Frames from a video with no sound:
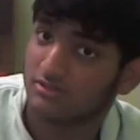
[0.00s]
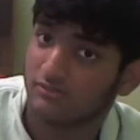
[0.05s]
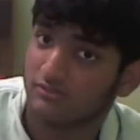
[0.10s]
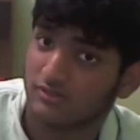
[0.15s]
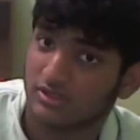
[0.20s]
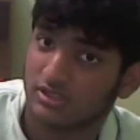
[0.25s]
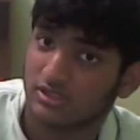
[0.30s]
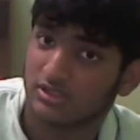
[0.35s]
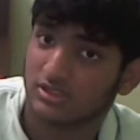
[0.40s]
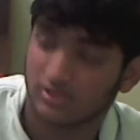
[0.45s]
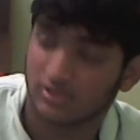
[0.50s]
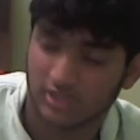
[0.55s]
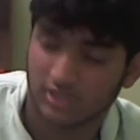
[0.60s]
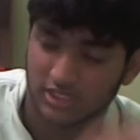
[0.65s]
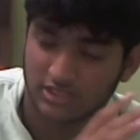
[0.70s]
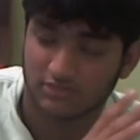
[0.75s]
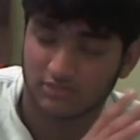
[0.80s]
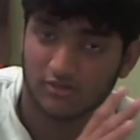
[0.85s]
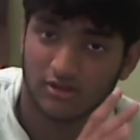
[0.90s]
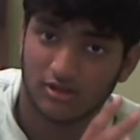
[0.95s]
was
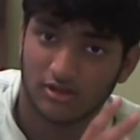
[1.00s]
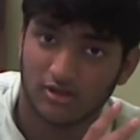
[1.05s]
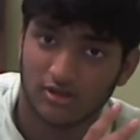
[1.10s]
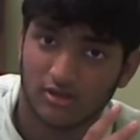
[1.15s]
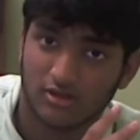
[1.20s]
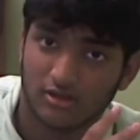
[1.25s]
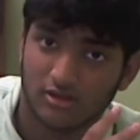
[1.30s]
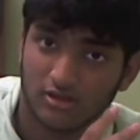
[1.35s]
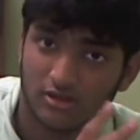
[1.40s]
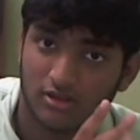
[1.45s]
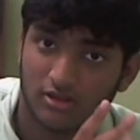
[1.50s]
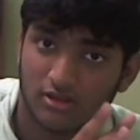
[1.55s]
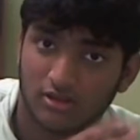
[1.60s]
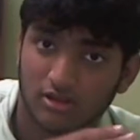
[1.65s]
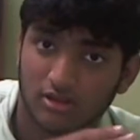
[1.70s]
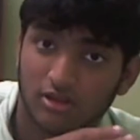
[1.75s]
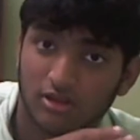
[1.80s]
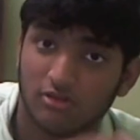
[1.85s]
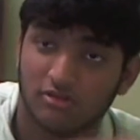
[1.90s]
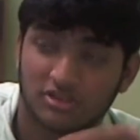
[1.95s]
guess what?
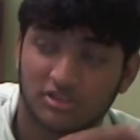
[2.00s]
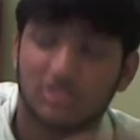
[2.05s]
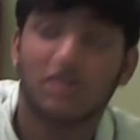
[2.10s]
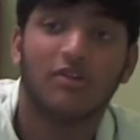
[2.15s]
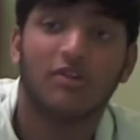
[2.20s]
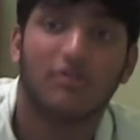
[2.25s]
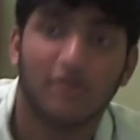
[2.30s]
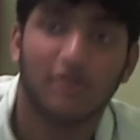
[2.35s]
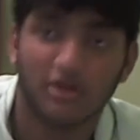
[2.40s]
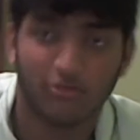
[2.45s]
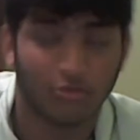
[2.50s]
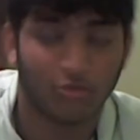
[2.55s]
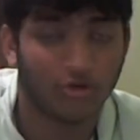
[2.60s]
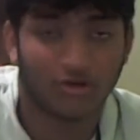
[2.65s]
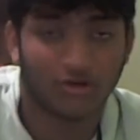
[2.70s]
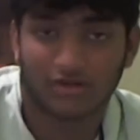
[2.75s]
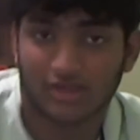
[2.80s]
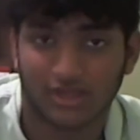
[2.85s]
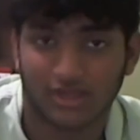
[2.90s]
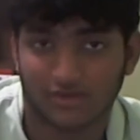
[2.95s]
It was still
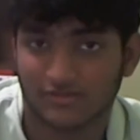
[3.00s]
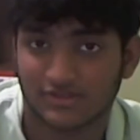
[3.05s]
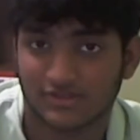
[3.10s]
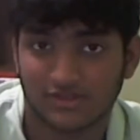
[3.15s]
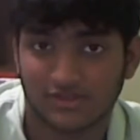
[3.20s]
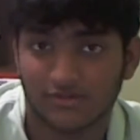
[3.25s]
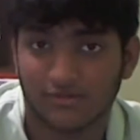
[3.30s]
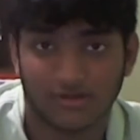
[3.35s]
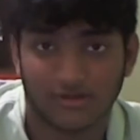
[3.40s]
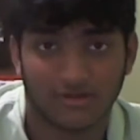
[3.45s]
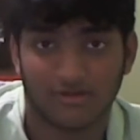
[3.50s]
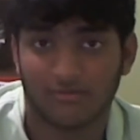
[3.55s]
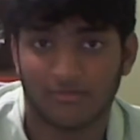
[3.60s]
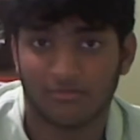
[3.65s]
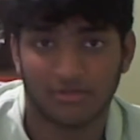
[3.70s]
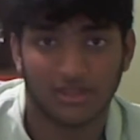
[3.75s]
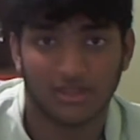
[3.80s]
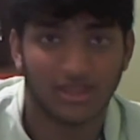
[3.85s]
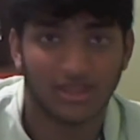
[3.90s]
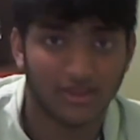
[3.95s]
working. It was still
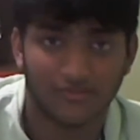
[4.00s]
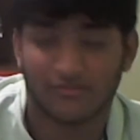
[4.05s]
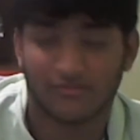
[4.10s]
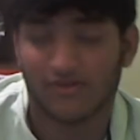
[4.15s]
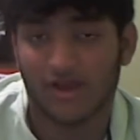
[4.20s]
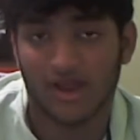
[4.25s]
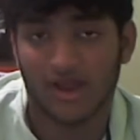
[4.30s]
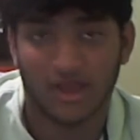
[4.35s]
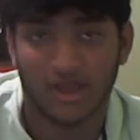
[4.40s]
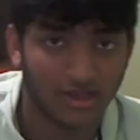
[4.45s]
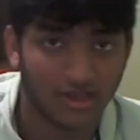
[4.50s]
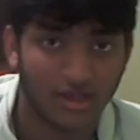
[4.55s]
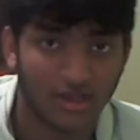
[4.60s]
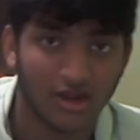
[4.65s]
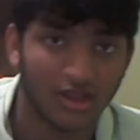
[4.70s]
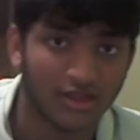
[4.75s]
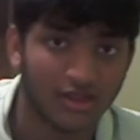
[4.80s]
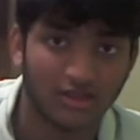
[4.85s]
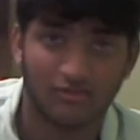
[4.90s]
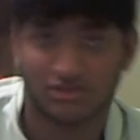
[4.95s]
completely fine.
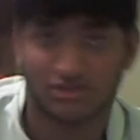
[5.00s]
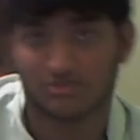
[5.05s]
There was